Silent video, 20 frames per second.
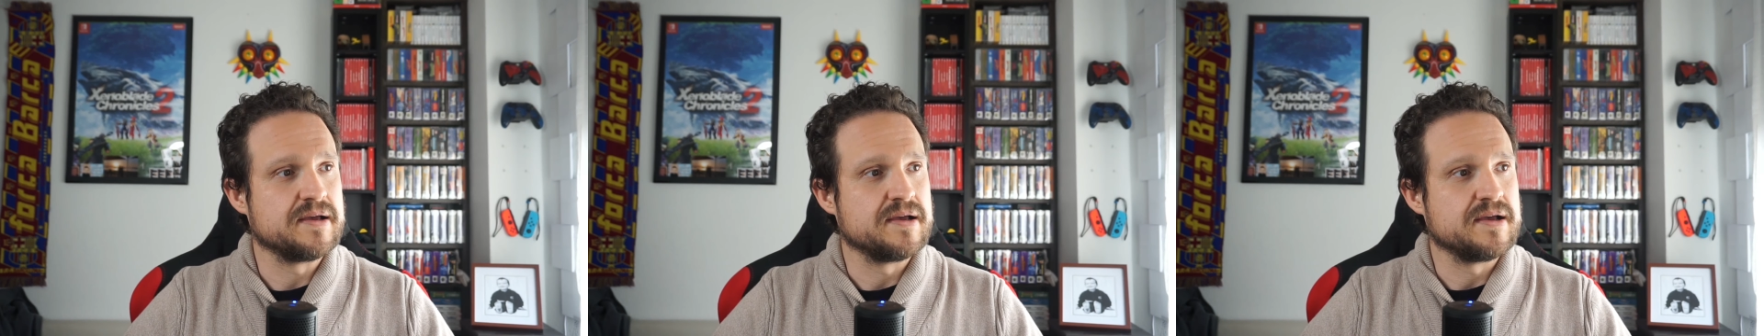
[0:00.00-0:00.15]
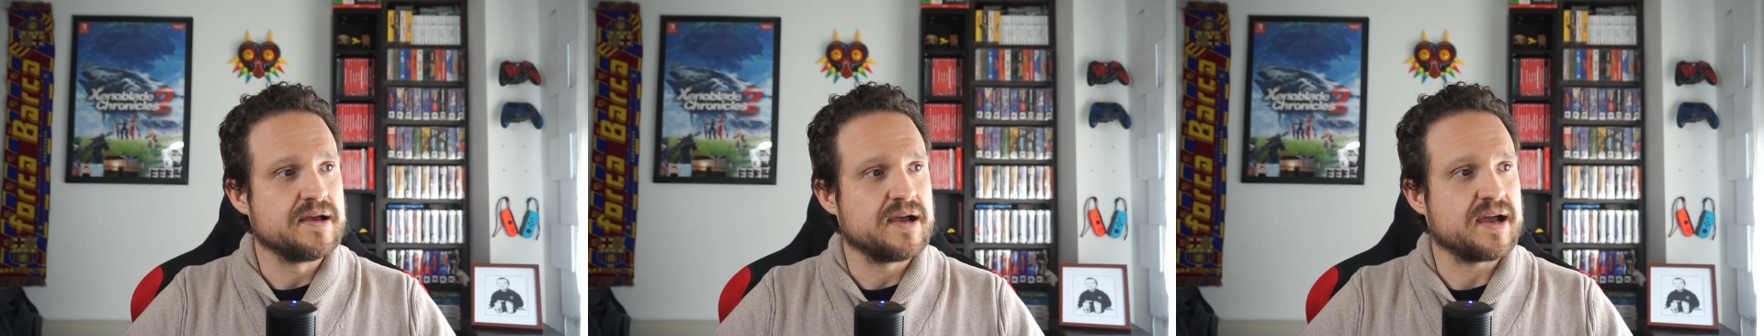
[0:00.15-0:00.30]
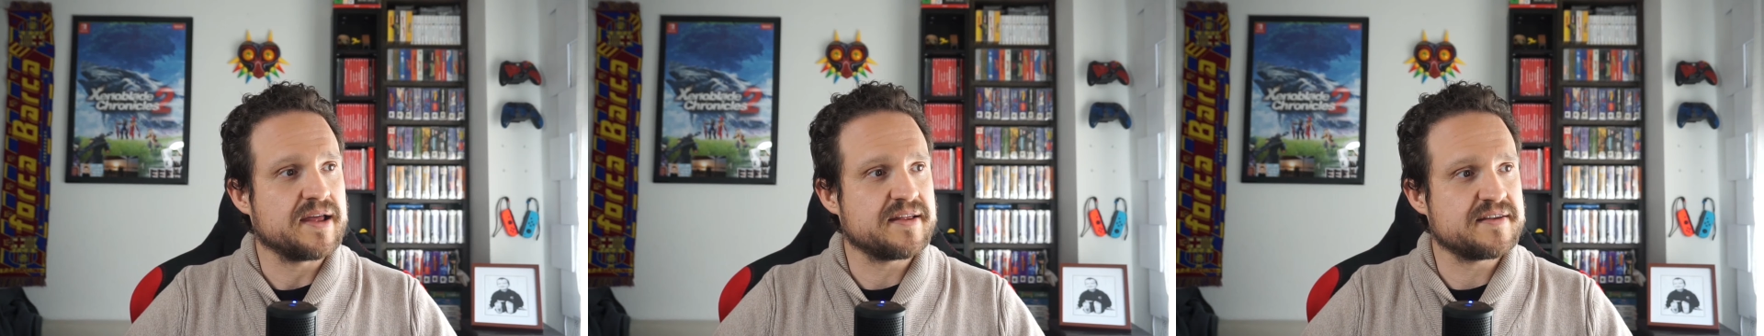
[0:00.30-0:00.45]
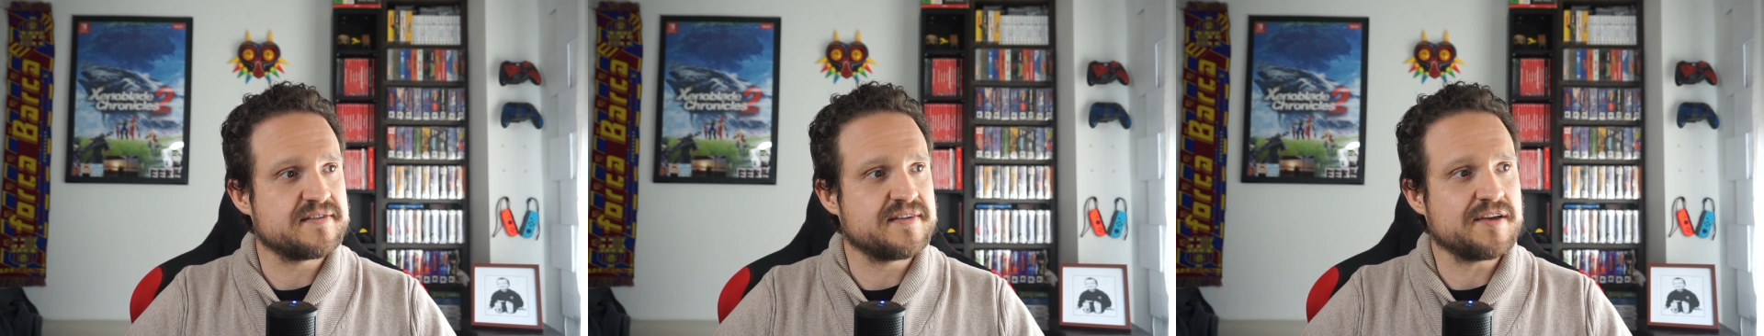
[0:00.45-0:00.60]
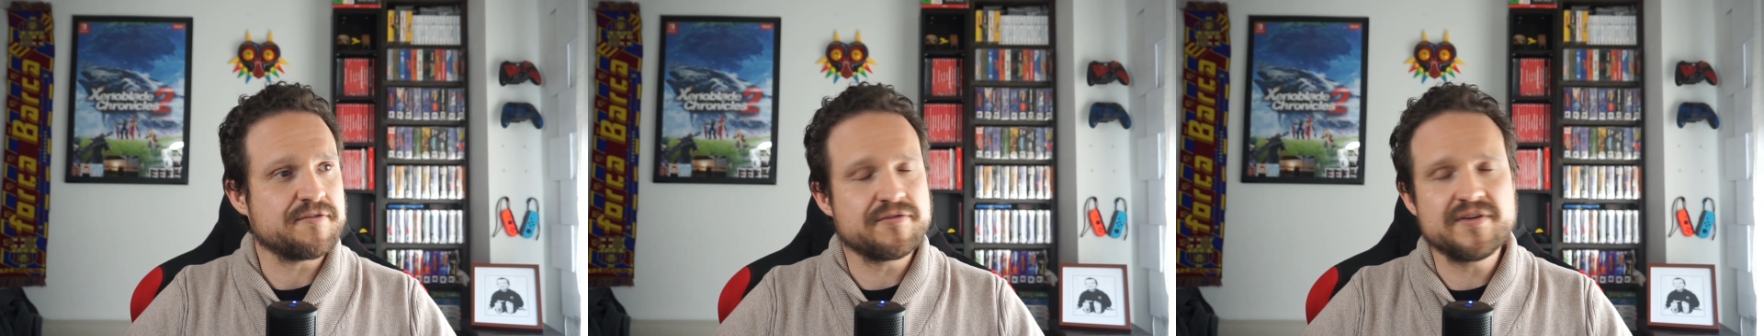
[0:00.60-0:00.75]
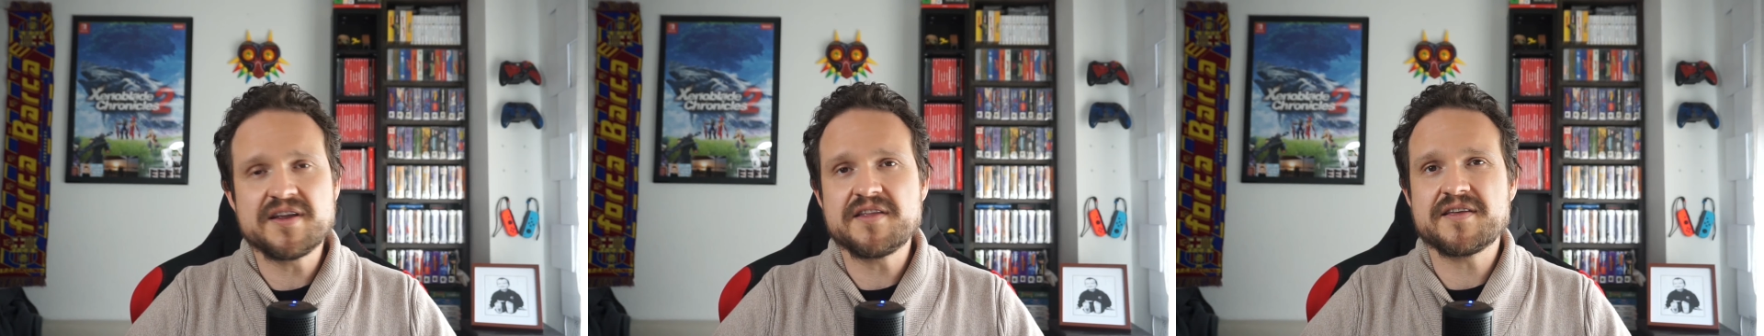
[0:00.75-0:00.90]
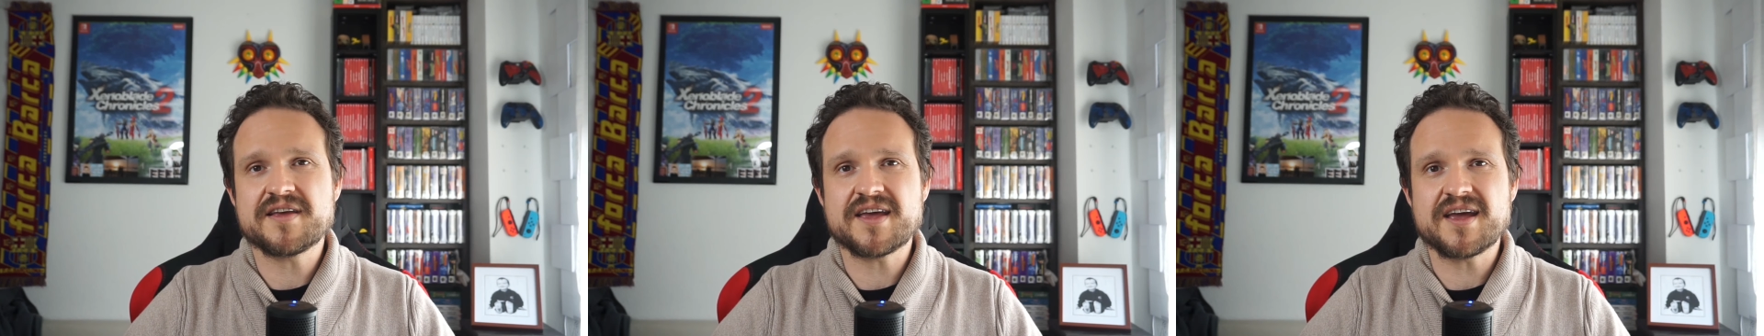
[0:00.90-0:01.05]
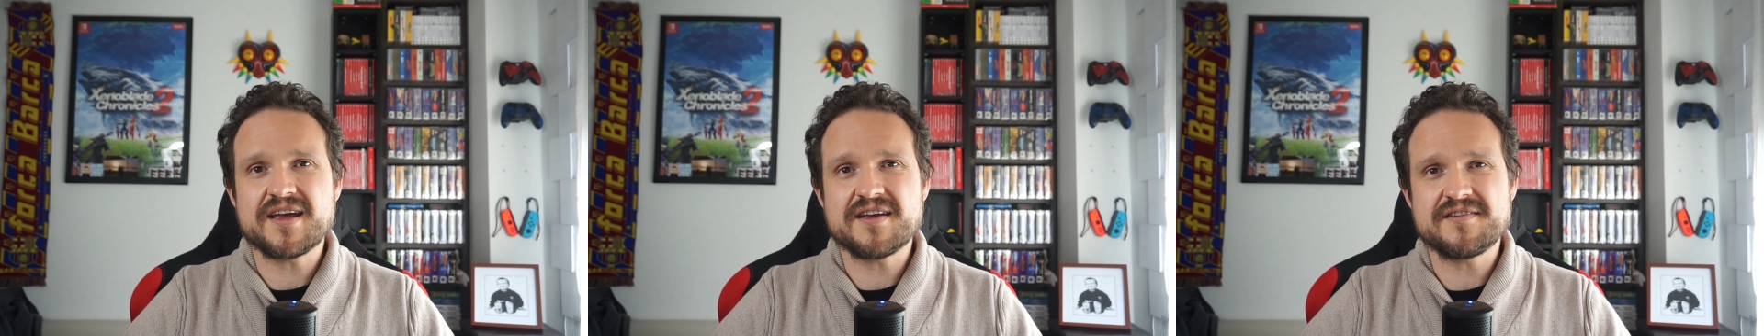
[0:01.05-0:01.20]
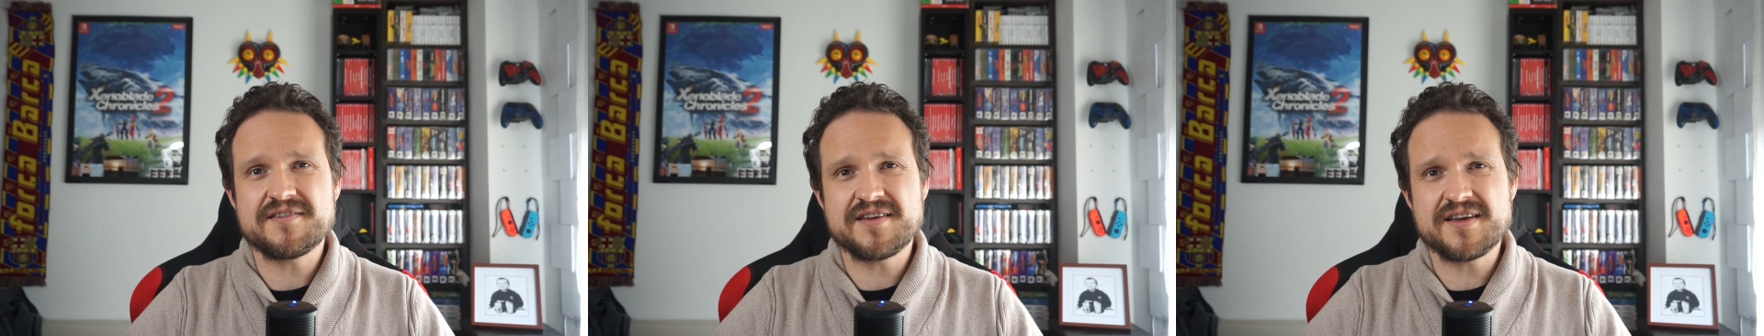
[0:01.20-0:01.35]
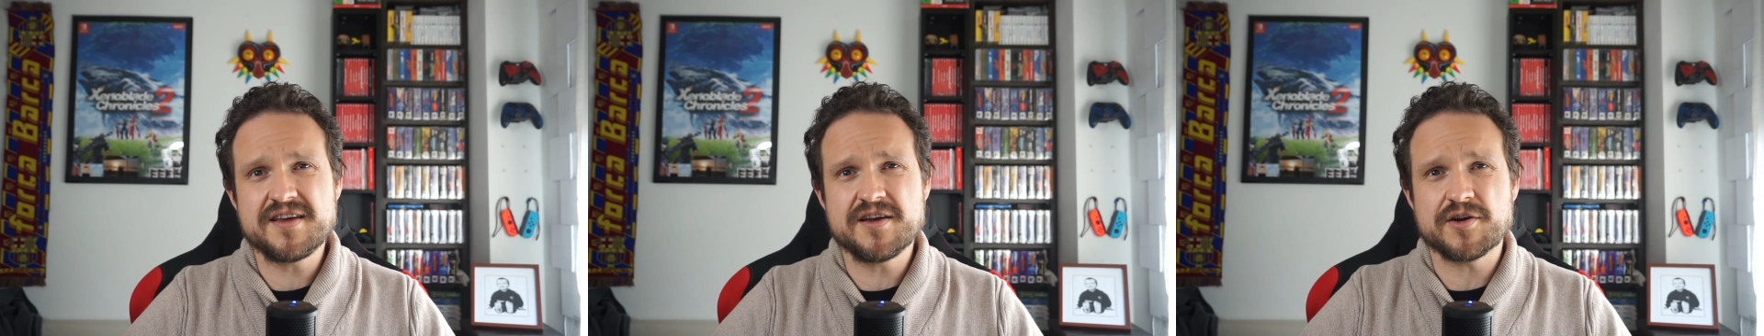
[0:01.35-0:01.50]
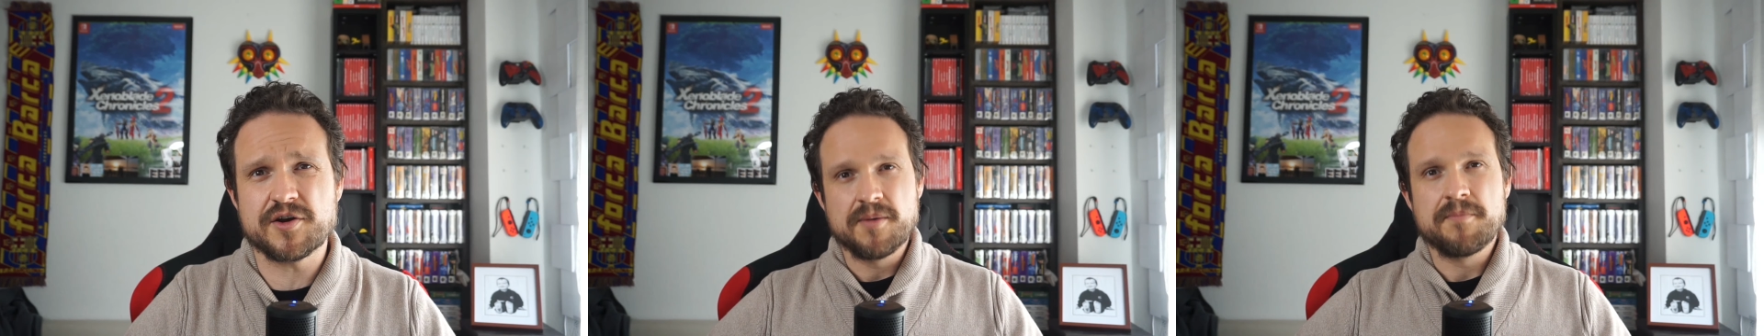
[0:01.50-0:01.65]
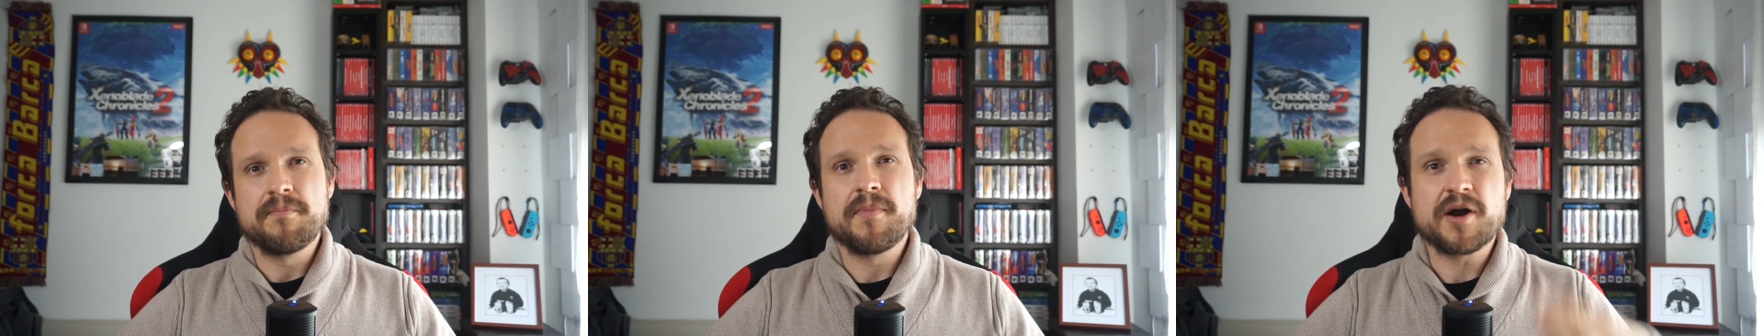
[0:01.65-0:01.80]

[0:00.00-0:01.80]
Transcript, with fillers: And that's definitely the case here.